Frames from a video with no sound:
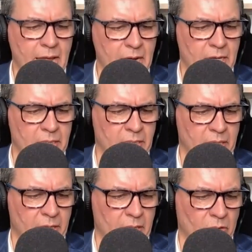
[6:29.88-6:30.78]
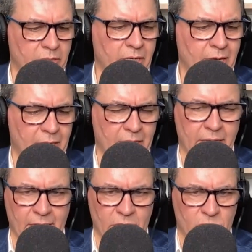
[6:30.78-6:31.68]
And looking
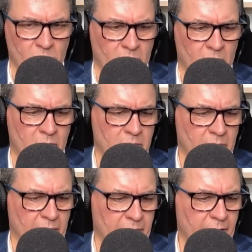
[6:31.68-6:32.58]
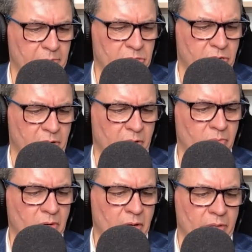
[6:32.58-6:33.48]
again at your image here,
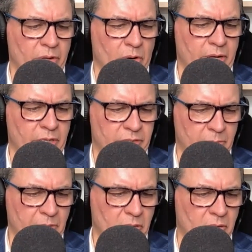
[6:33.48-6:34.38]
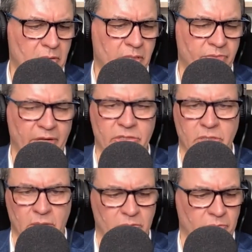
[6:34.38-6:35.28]
in a typical
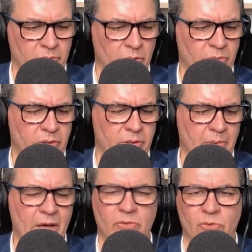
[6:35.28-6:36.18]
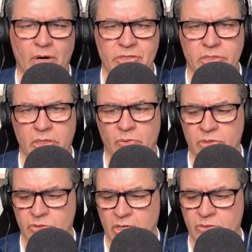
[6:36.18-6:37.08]
conventional crude, the amount of residue
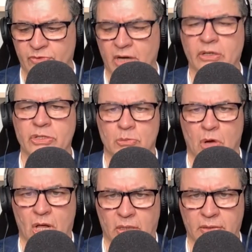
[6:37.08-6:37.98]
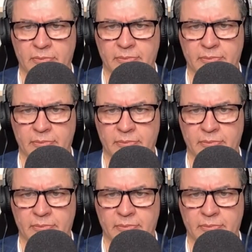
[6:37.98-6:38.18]
is fairly small.